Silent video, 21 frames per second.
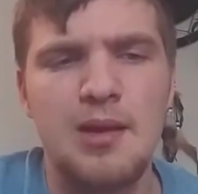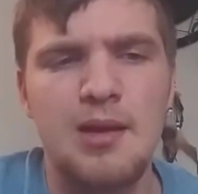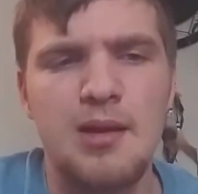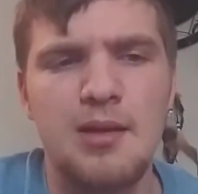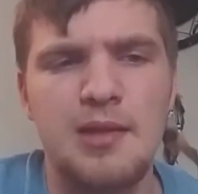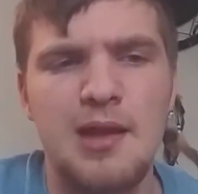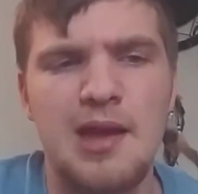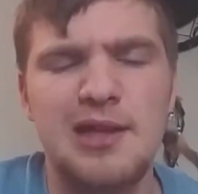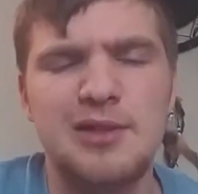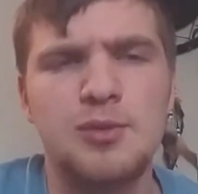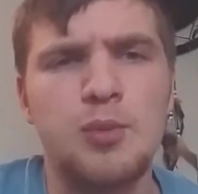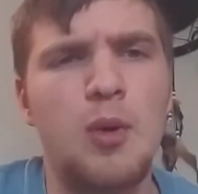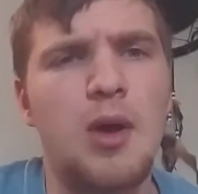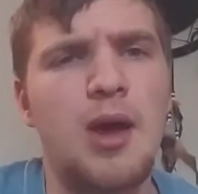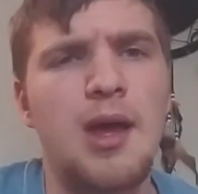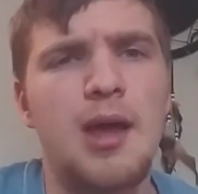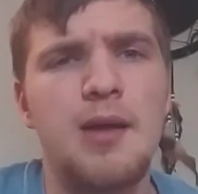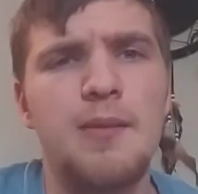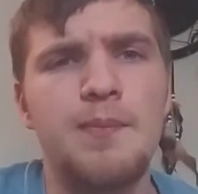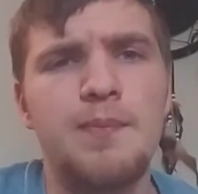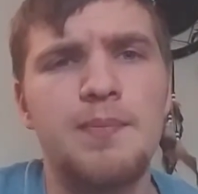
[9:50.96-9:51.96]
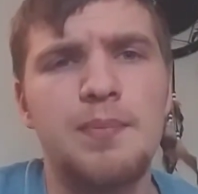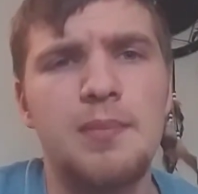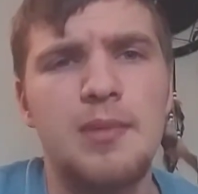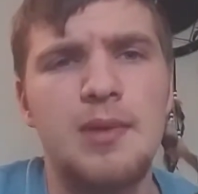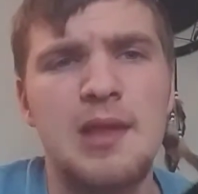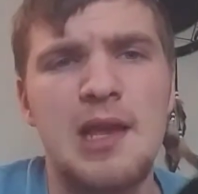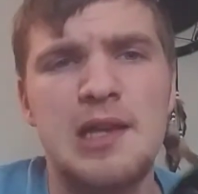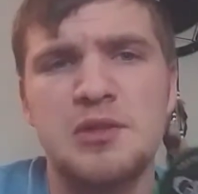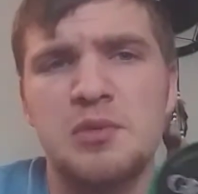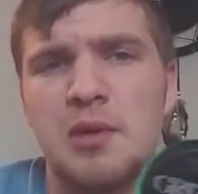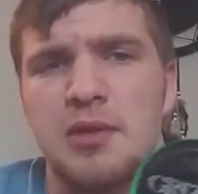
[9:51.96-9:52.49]
that's what
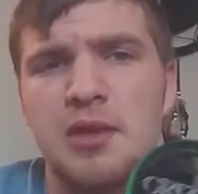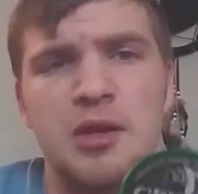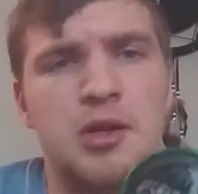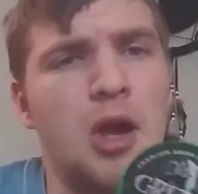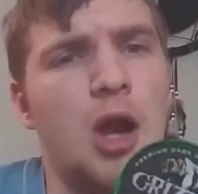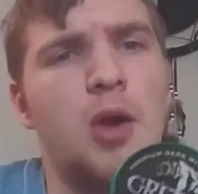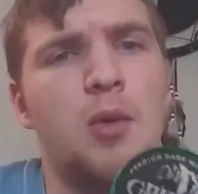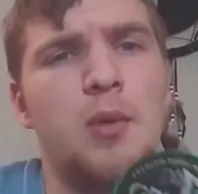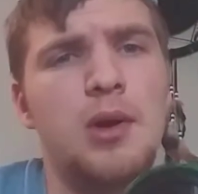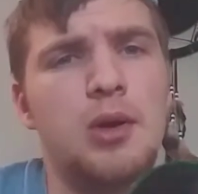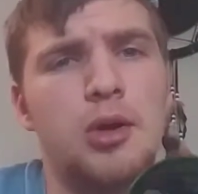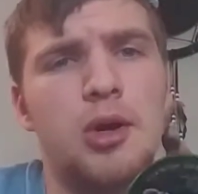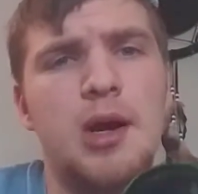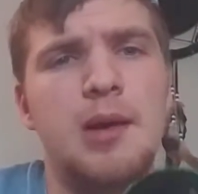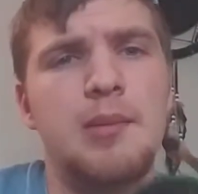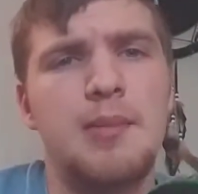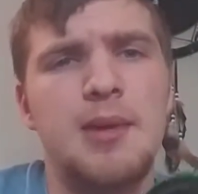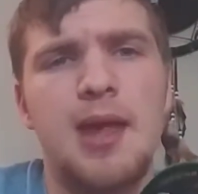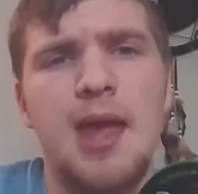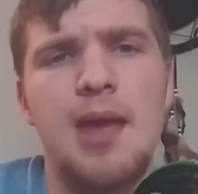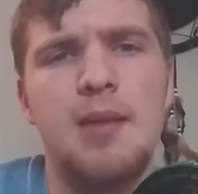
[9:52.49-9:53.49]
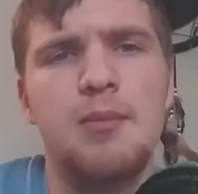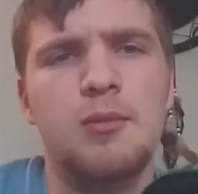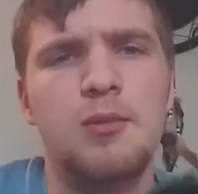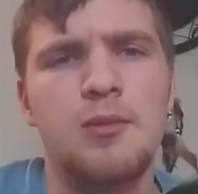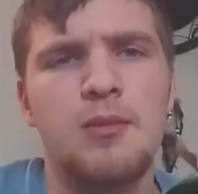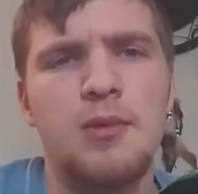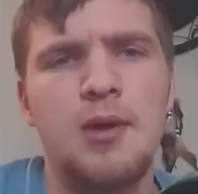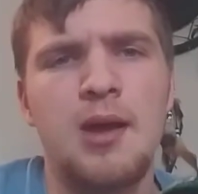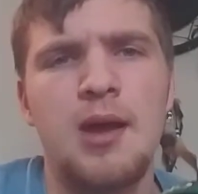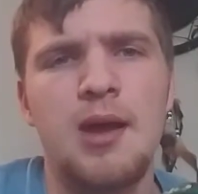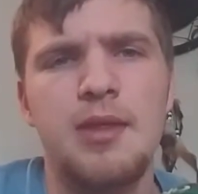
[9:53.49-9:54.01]
the dark wintergreen became.
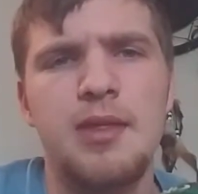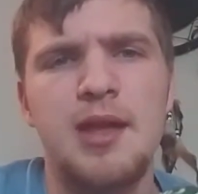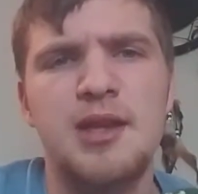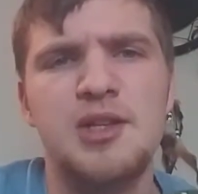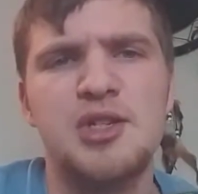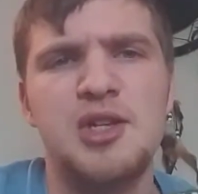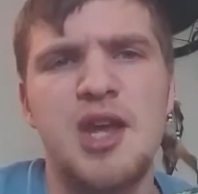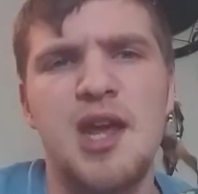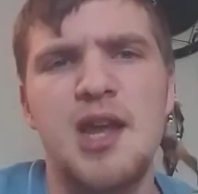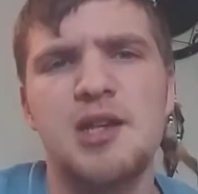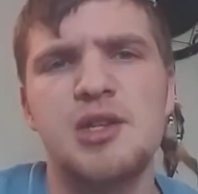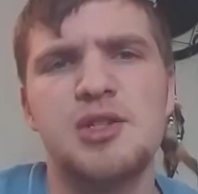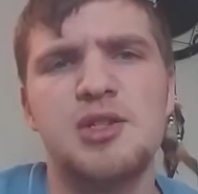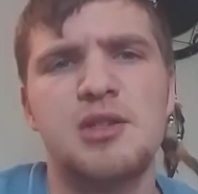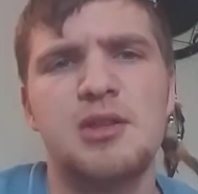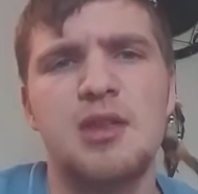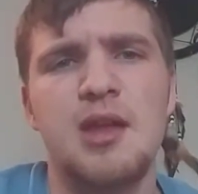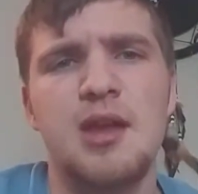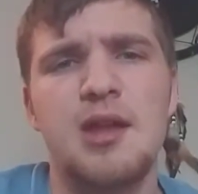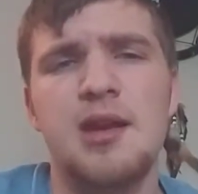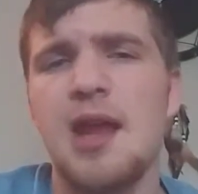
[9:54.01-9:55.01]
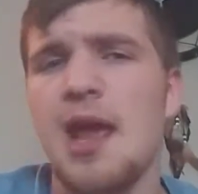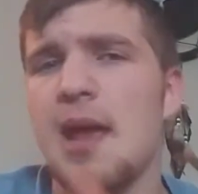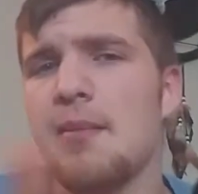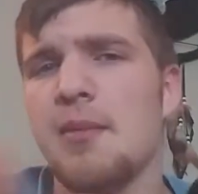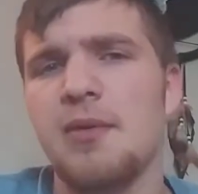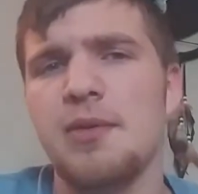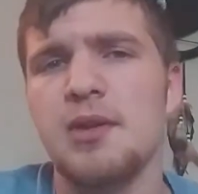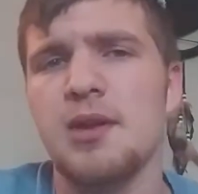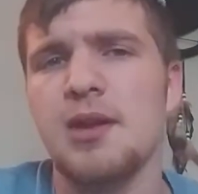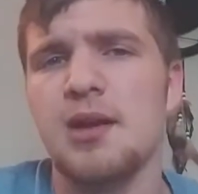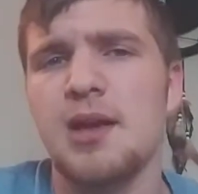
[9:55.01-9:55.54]
They changed the name
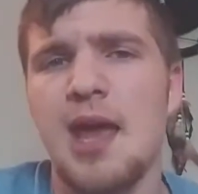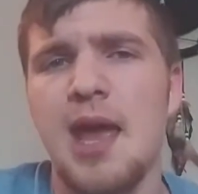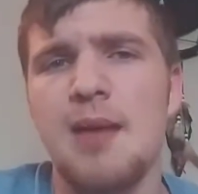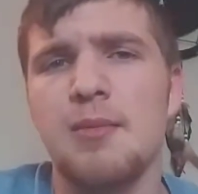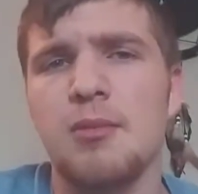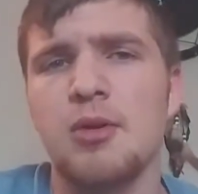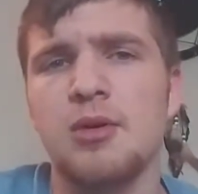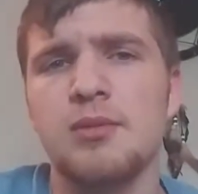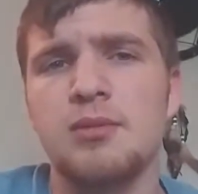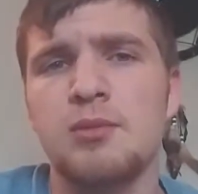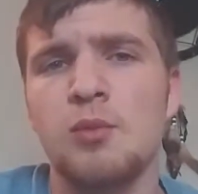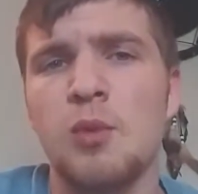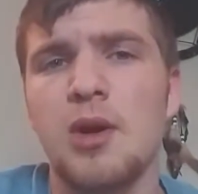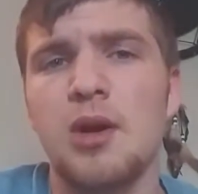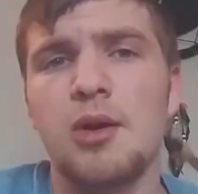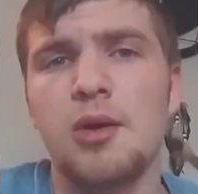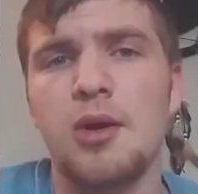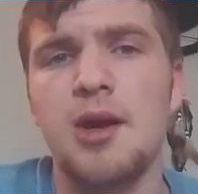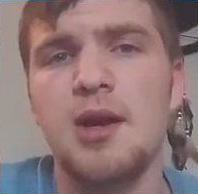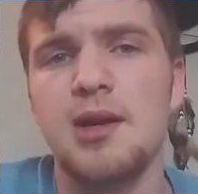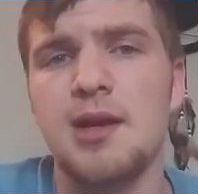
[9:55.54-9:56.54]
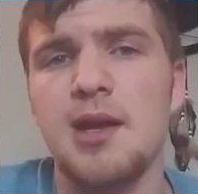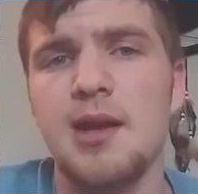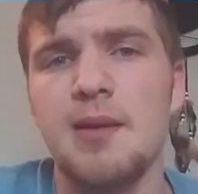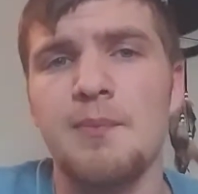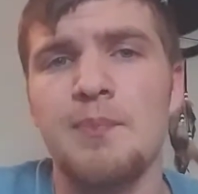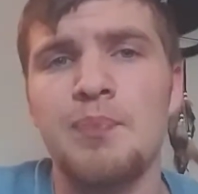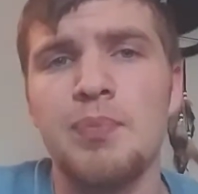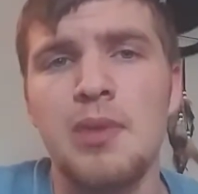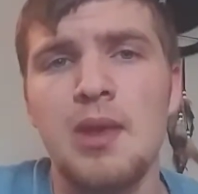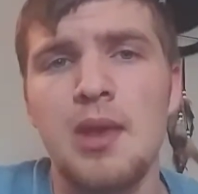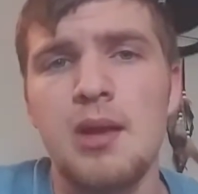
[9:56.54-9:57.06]
of the Camel wintergreen dip
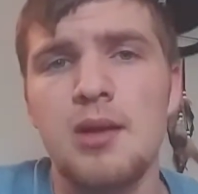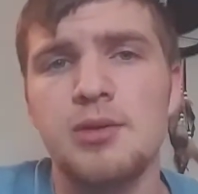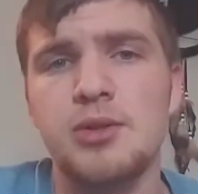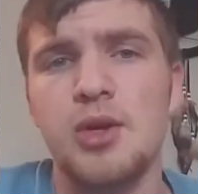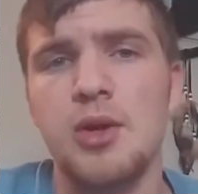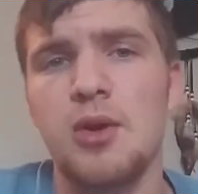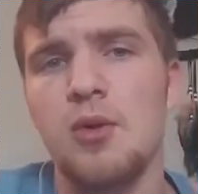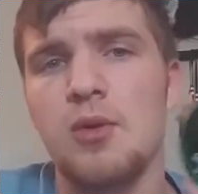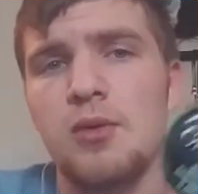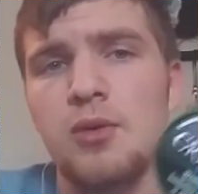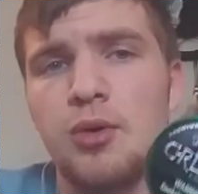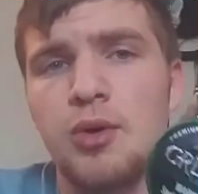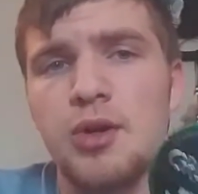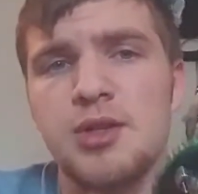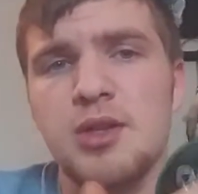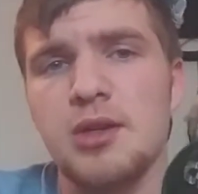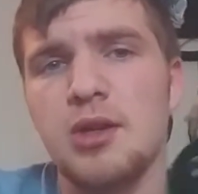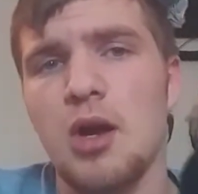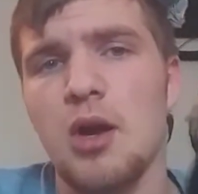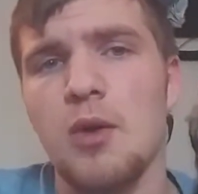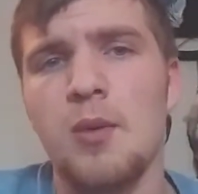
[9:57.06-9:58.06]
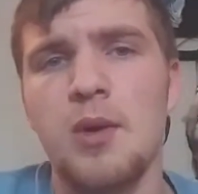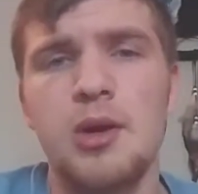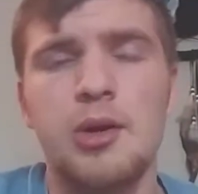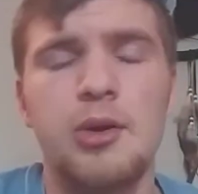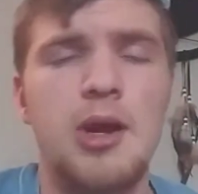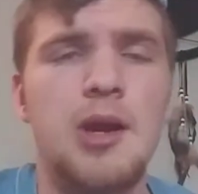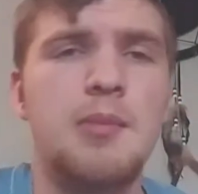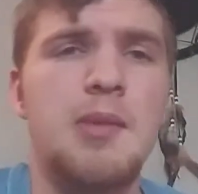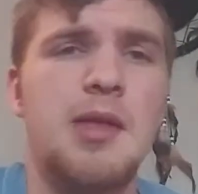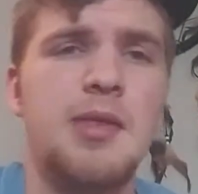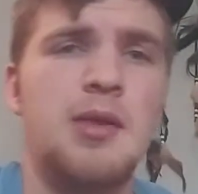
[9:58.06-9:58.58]
to Grizzly dark
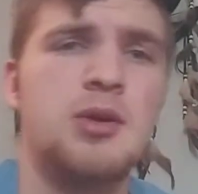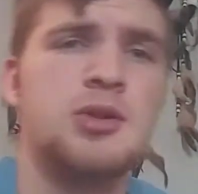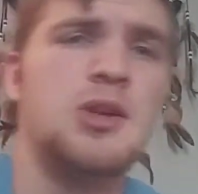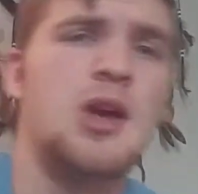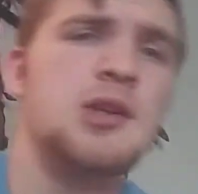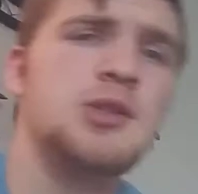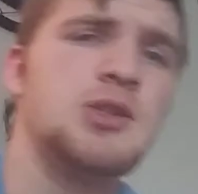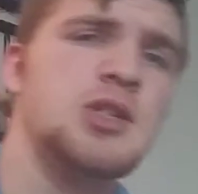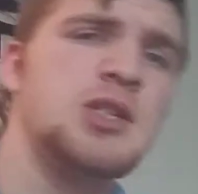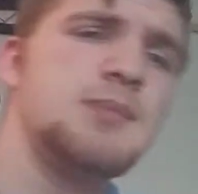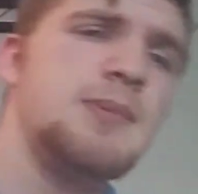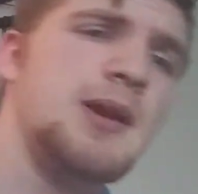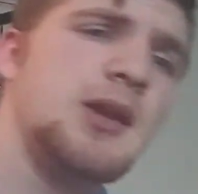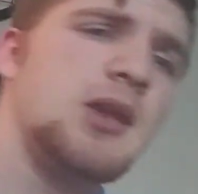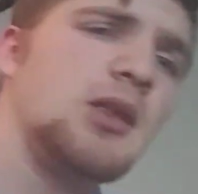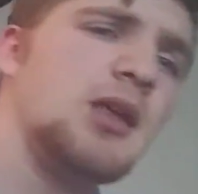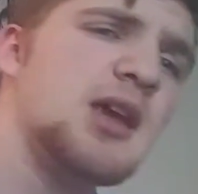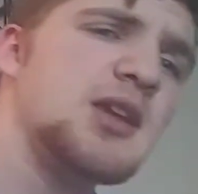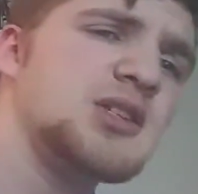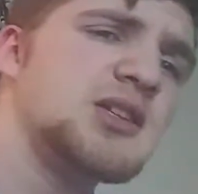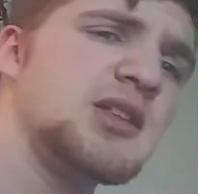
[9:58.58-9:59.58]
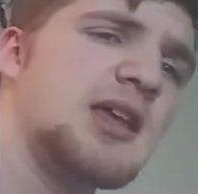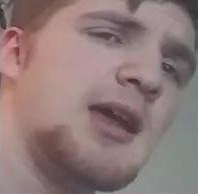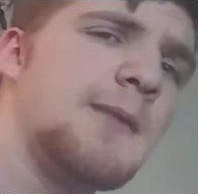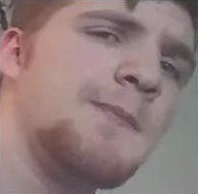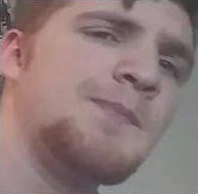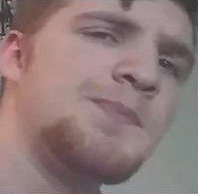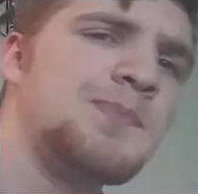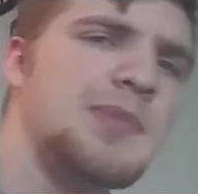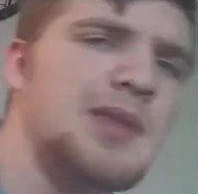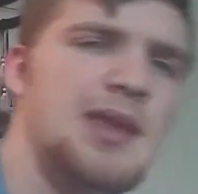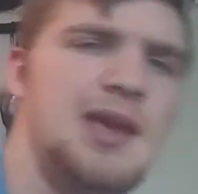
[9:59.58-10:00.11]
wintergreen. But there's also speculation that
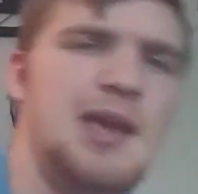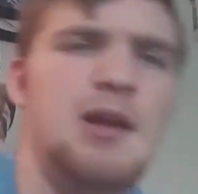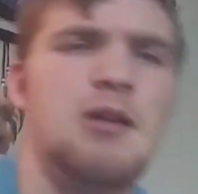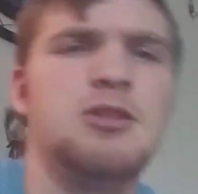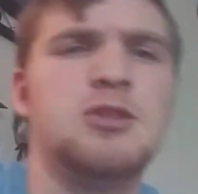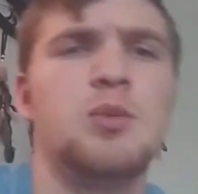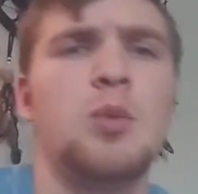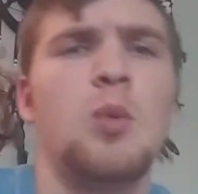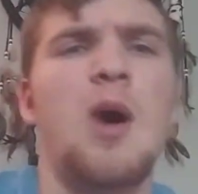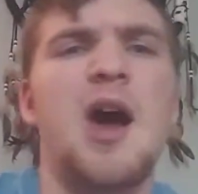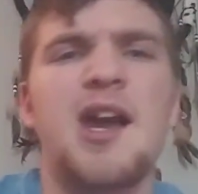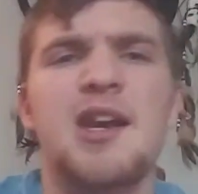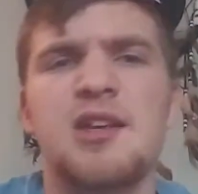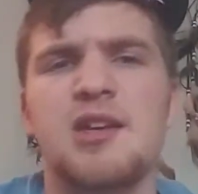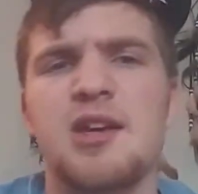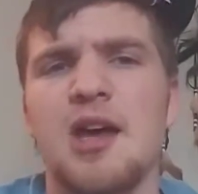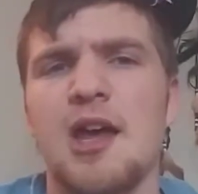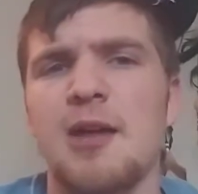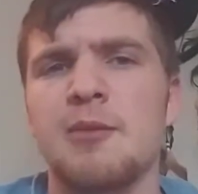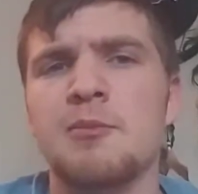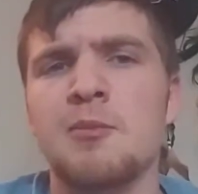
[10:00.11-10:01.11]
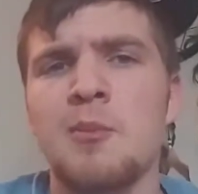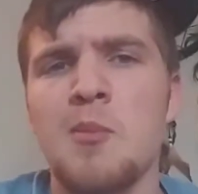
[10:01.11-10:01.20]
it was wide cut.